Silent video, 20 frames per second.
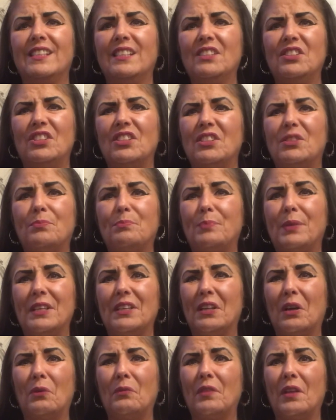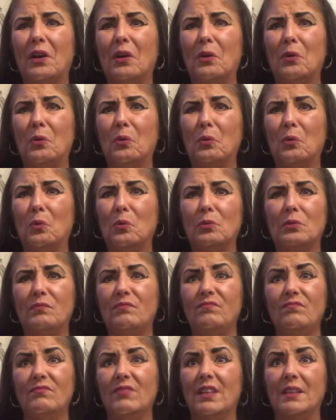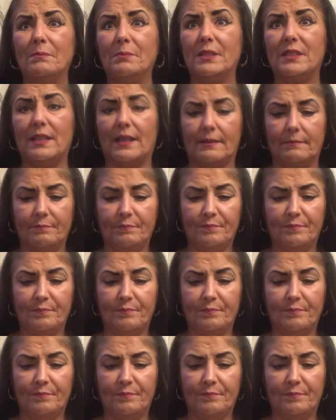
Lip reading: just putting on the old lipstick.